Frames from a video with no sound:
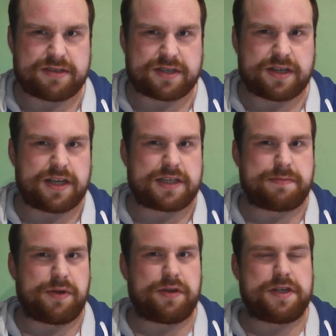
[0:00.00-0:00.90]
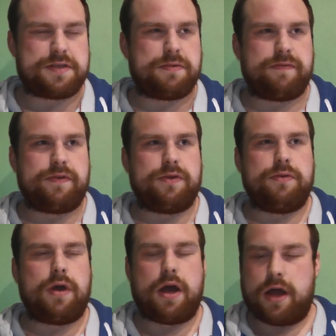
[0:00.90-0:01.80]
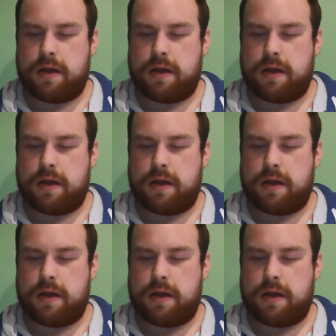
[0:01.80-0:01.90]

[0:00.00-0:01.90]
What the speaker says: isn't it? Let's be honest with you.